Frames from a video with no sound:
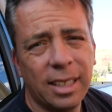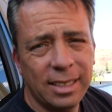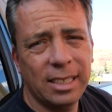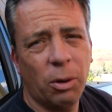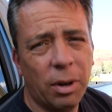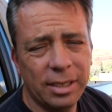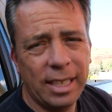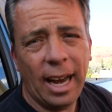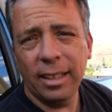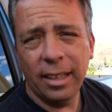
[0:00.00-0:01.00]
Let's see where it's
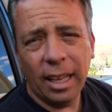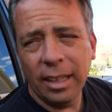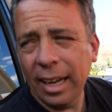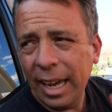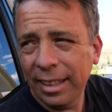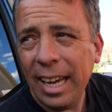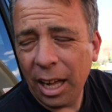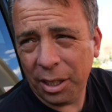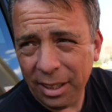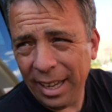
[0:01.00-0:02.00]
at, and then I can
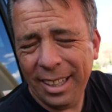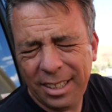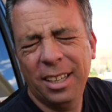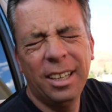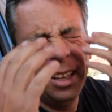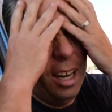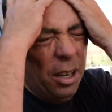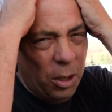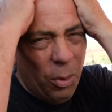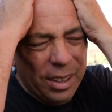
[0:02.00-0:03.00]
calculate.
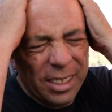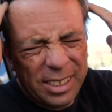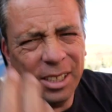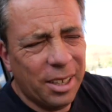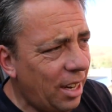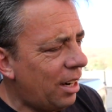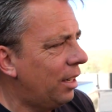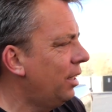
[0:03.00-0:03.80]
Oh, the wind is still here.